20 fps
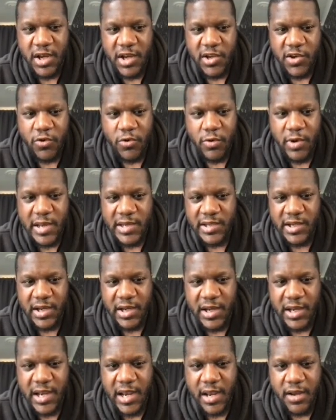You're always going
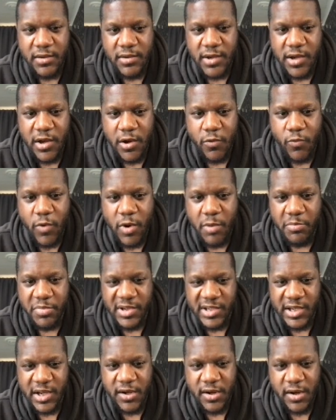to get, you know,
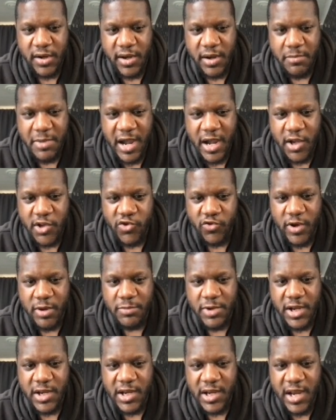1% on the amount of drip
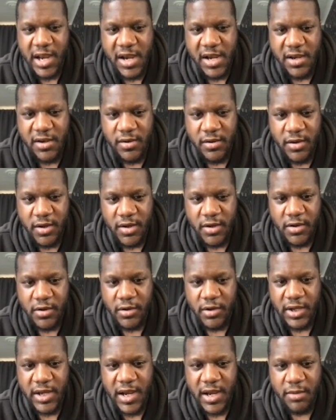that you're getting,
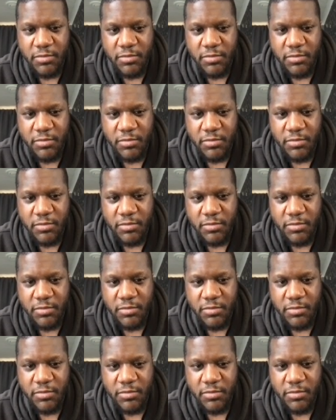okay?